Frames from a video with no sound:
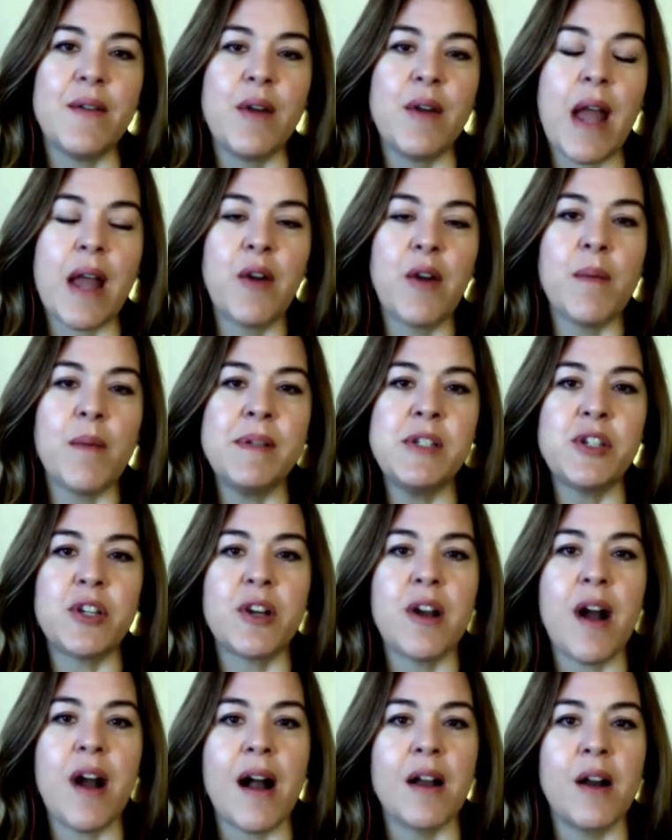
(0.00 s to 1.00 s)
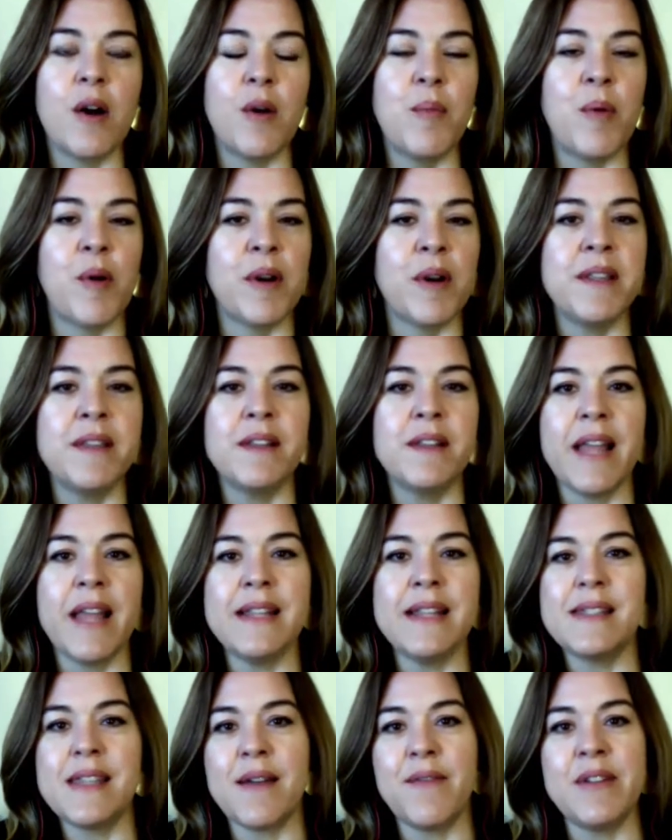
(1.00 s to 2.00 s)
grew up in Chicago, born in the
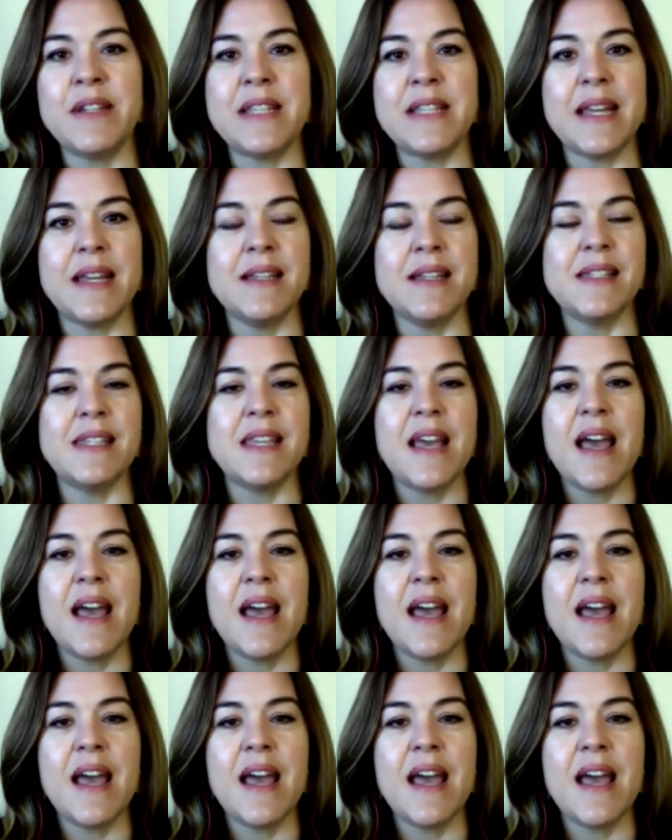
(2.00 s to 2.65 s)
late 70s,